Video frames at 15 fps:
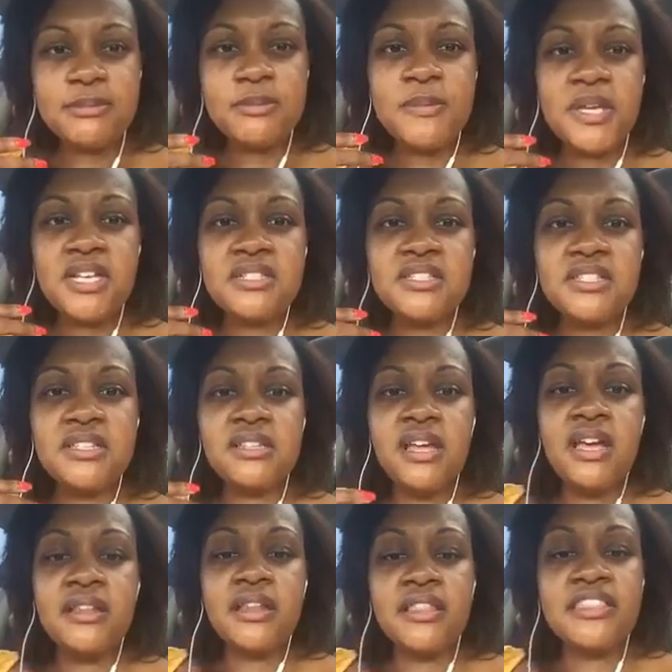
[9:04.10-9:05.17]
I'm speaking to
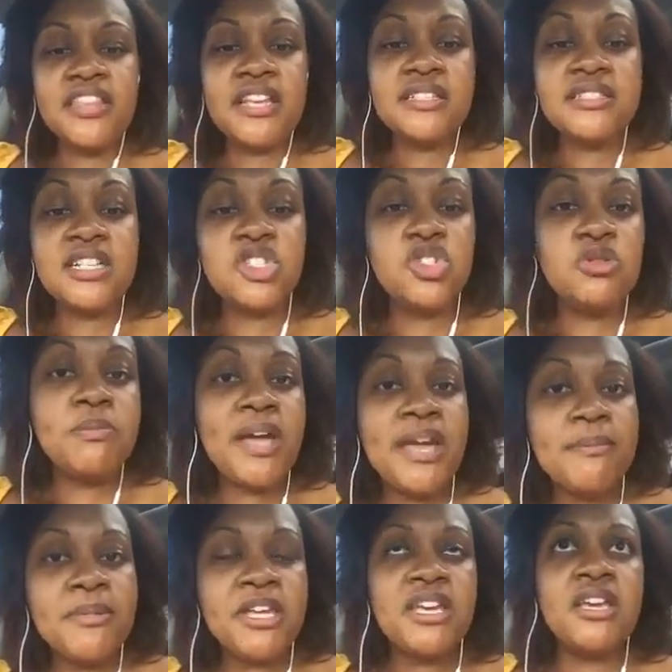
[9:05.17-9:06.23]
the things that you
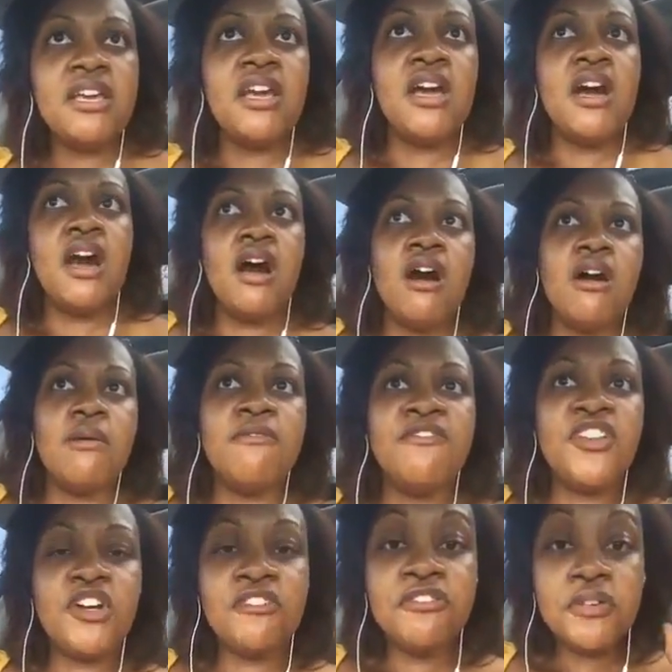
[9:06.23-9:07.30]
may be
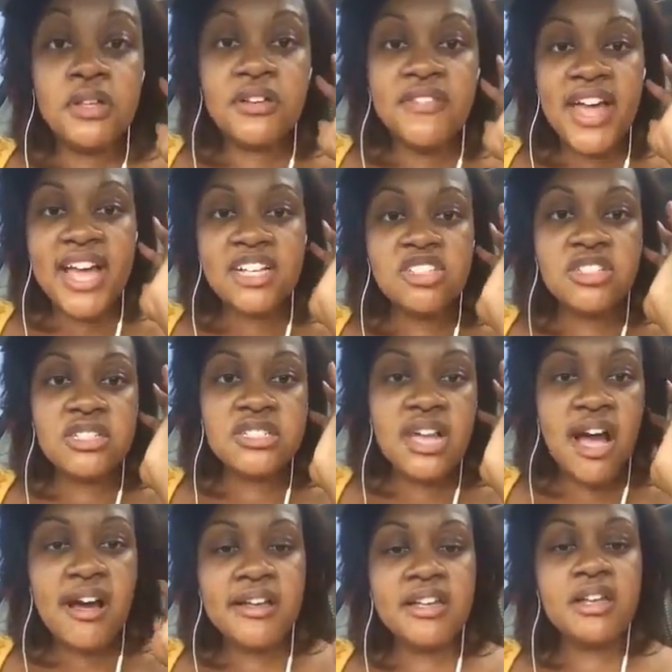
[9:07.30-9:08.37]
fearful of actually
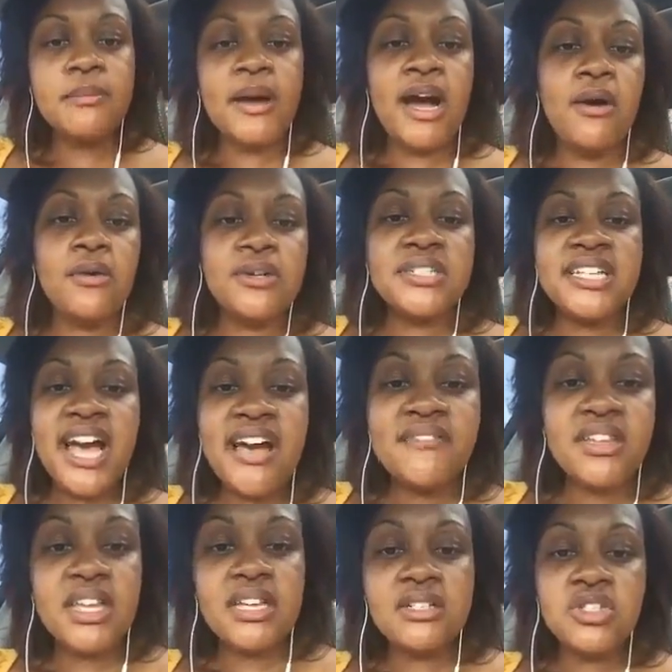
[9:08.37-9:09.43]
talking about or
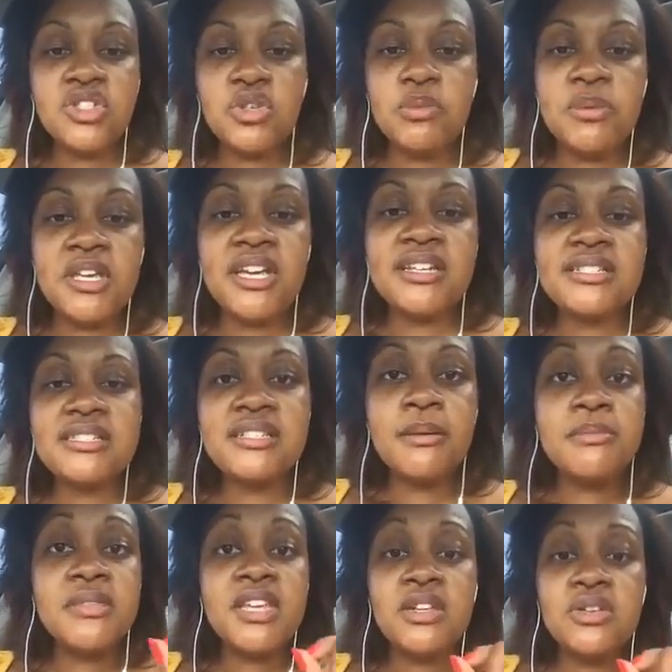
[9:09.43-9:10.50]
diving into, because
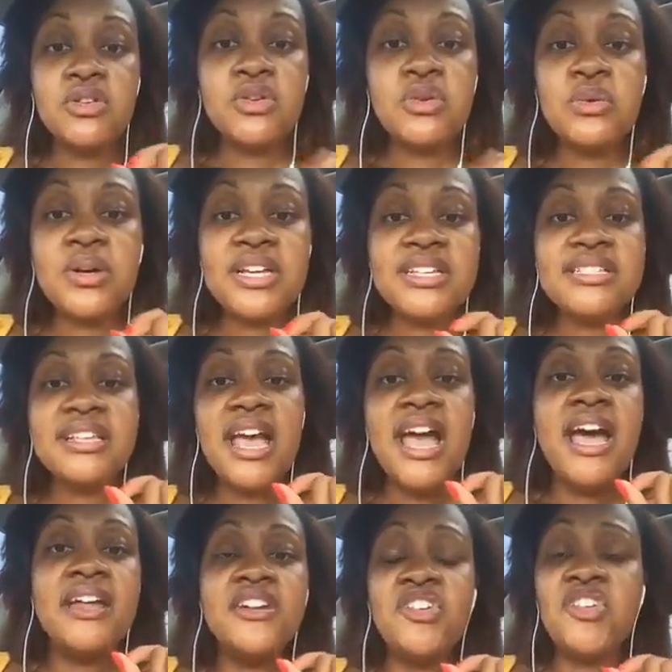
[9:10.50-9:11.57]
something new is
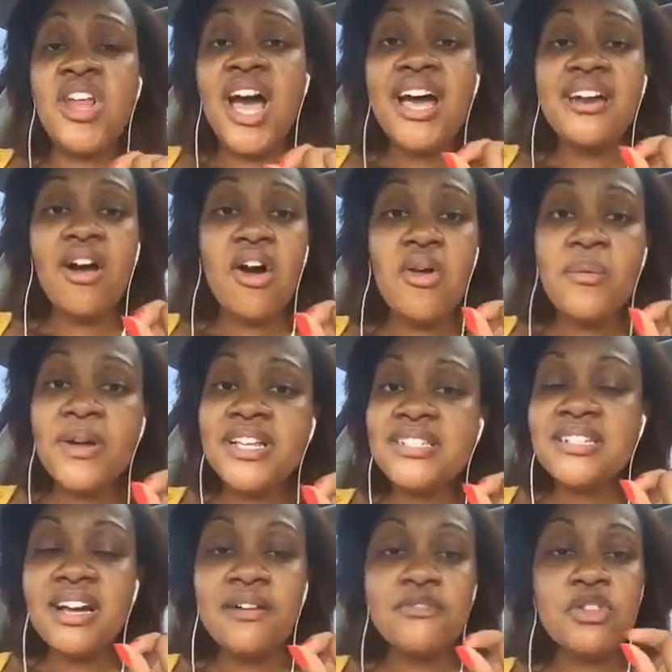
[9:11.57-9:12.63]
not
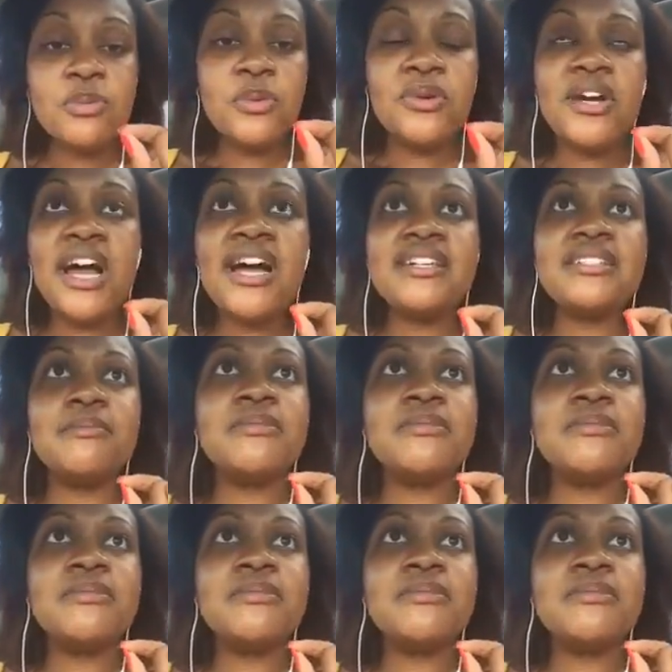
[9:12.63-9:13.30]
always comfortable, guys.